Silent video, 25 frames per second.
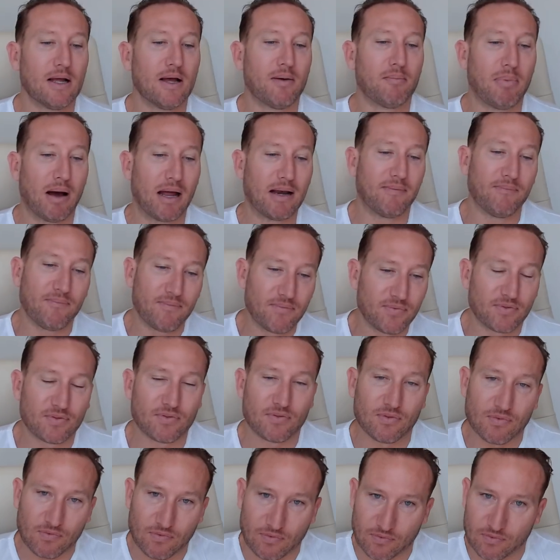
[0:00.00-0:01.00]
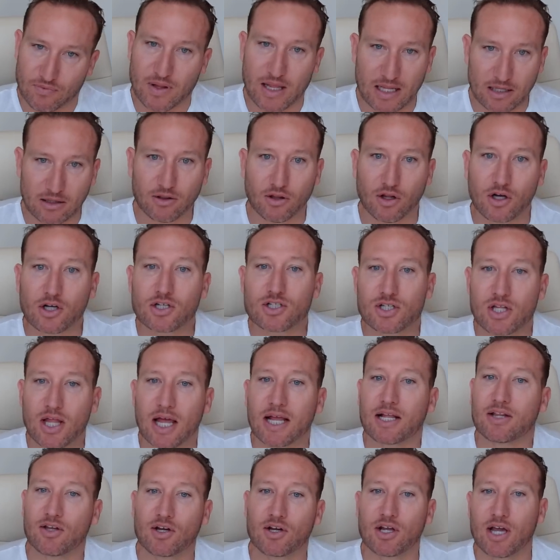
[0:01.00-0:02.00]
But it looks
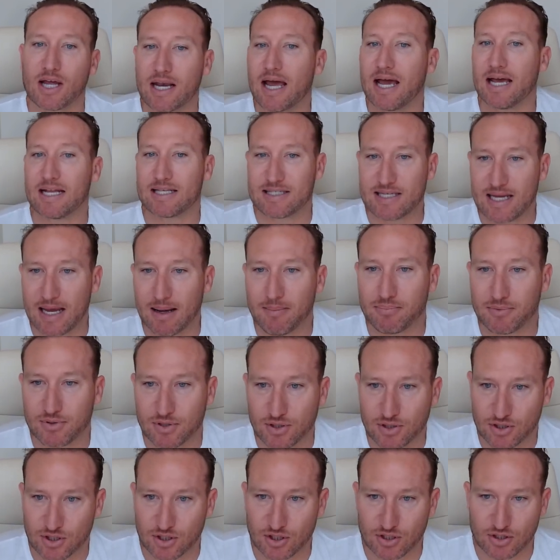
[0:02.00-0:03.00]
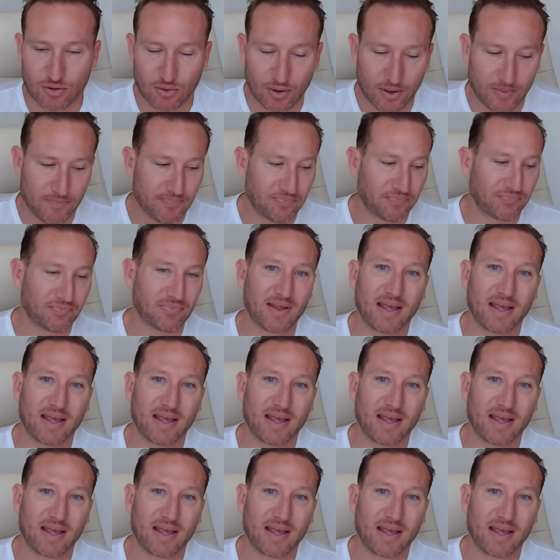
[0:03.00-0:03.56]
like they're going to attempt to do it.